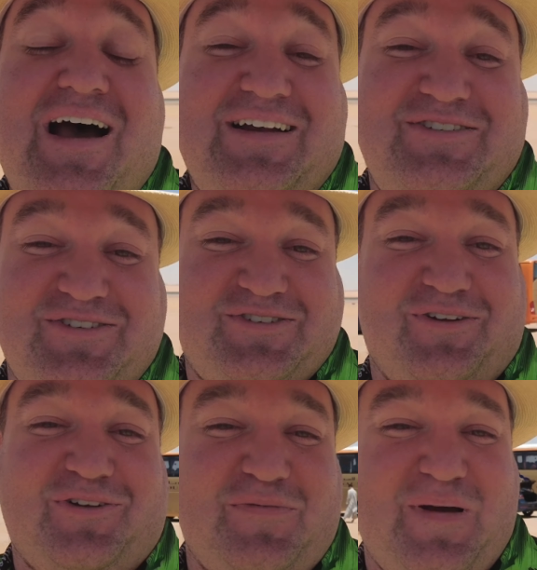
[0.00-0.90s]
I just
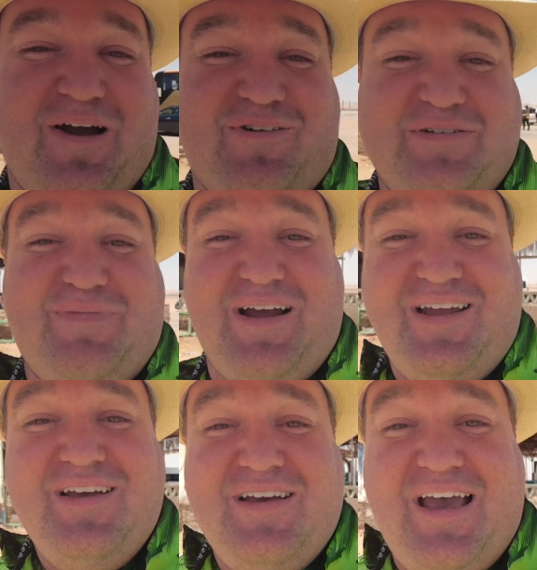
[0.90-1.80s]
solar powered
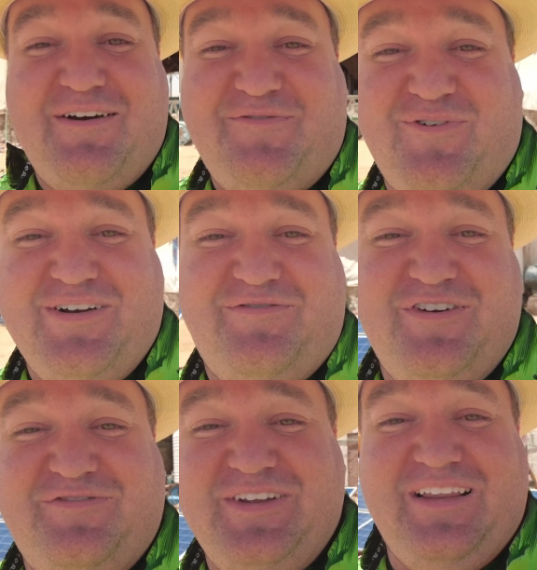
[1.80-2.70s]
my
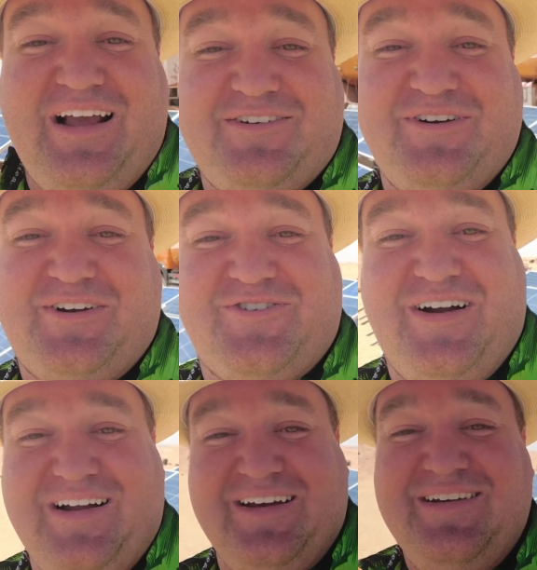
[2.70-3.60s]
F-150 electric
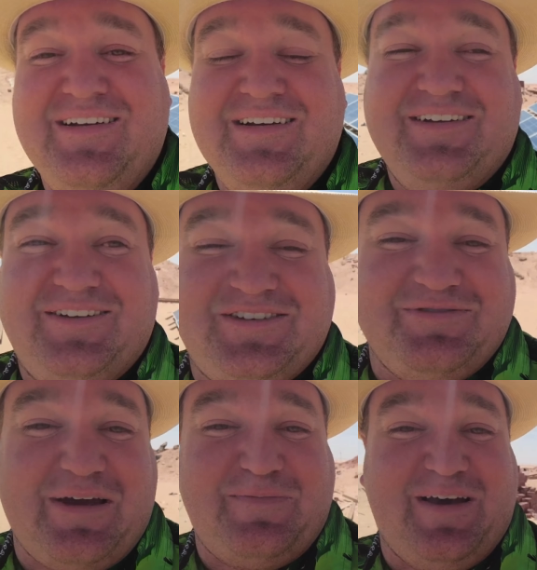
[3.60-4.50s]
truck. And you'll see
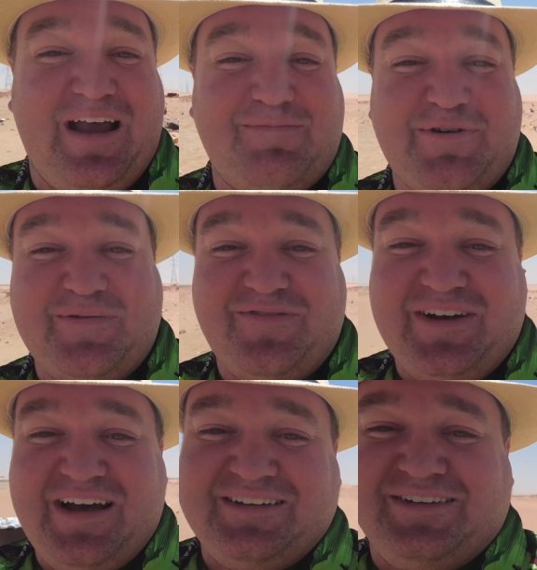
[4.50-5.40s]
right behind me, we've
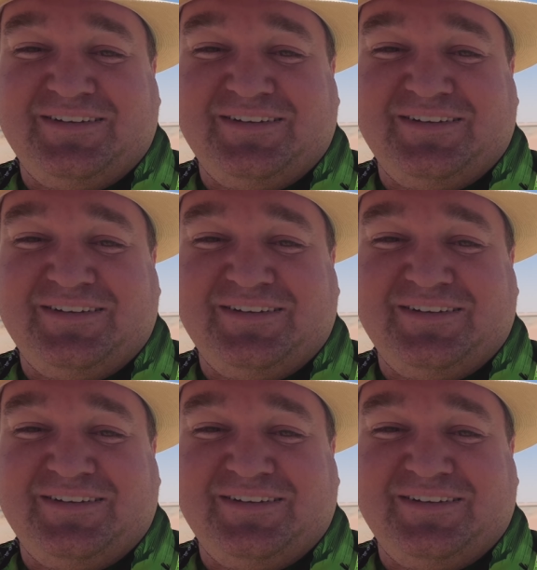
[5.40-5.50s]
got